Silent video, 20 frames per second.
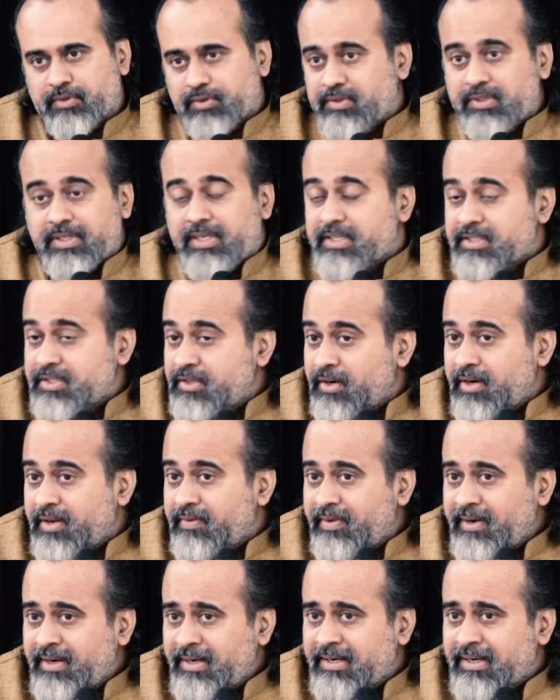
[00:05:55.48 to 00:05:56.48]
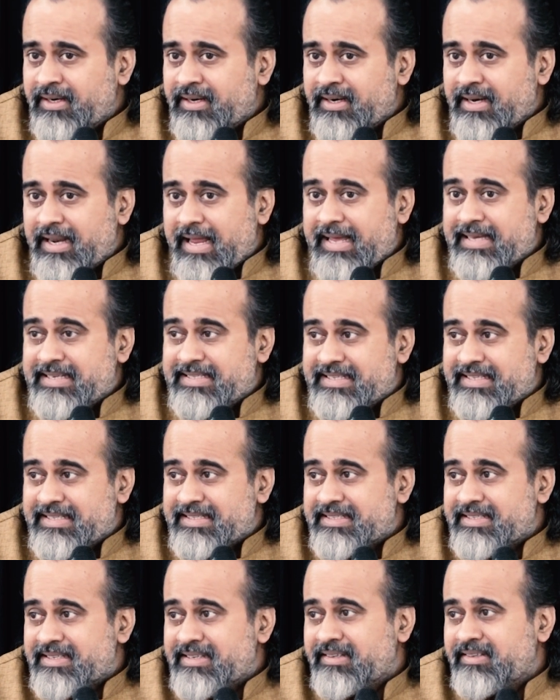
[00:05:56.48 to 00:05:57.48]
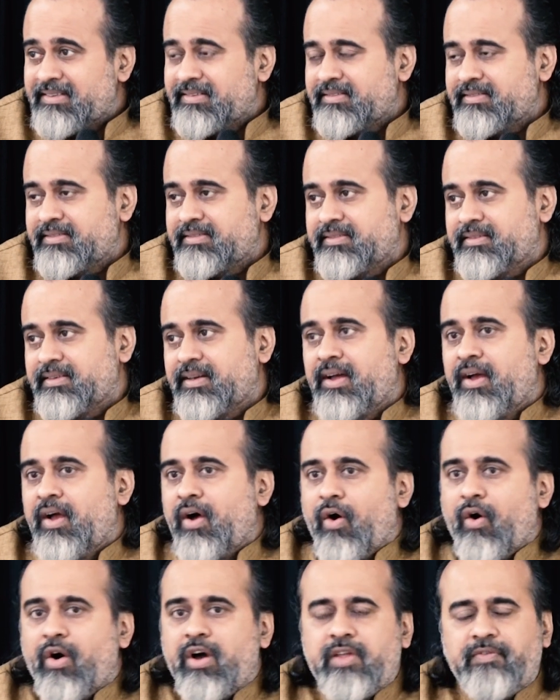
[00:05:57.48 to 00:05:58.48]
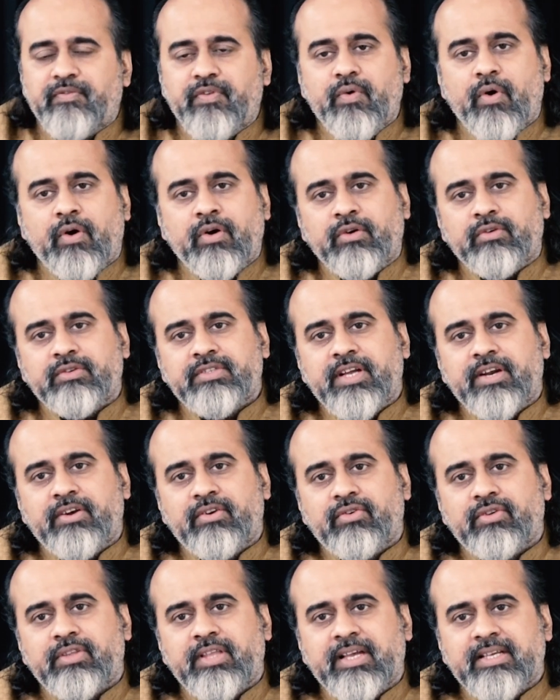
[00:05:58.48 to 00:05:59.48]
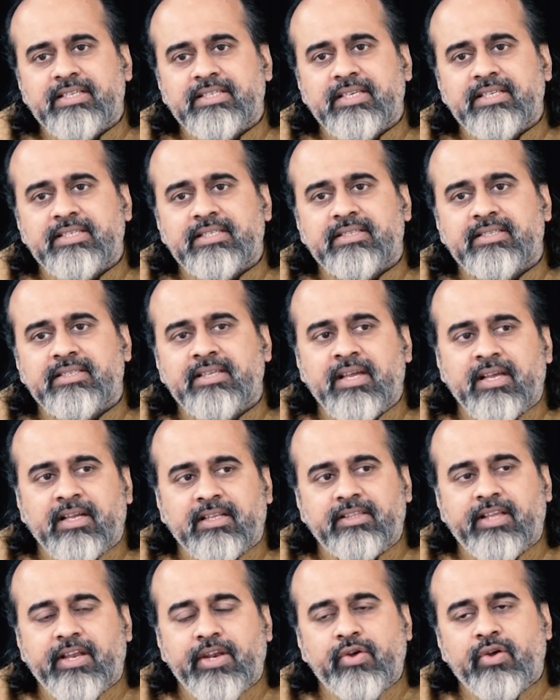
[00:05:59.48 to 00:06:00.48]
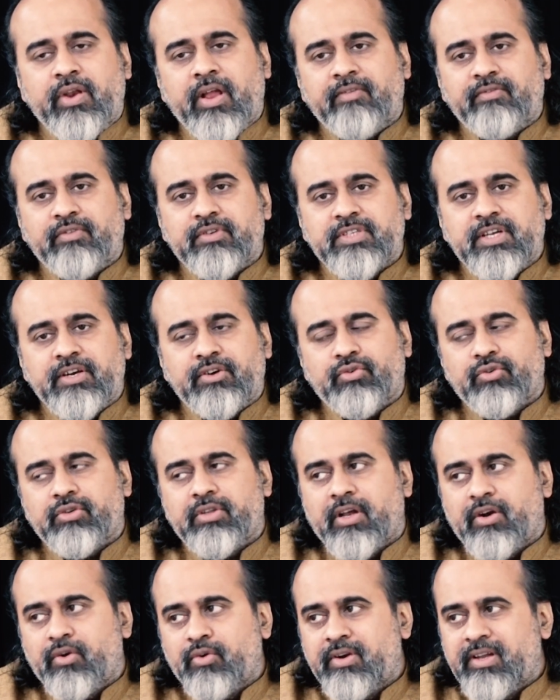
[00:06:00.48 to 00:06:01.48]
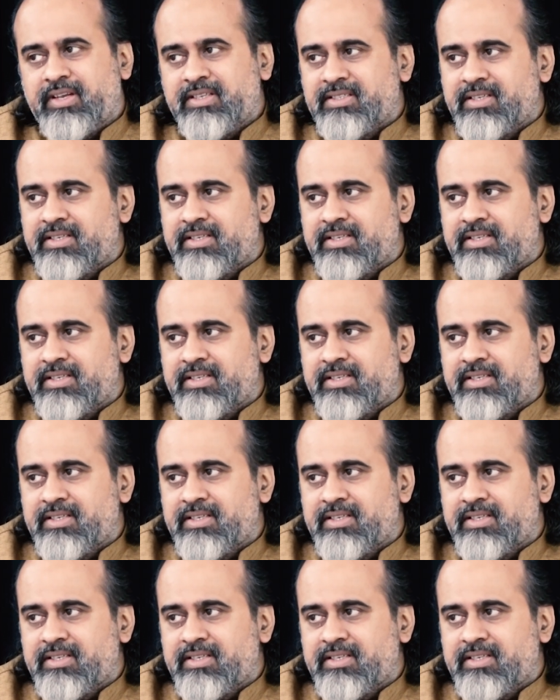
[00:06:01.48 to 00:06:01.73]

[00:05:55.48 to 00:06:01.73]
Truth does not even exist. Or if you want to say truth exists, then you will have to say truth alone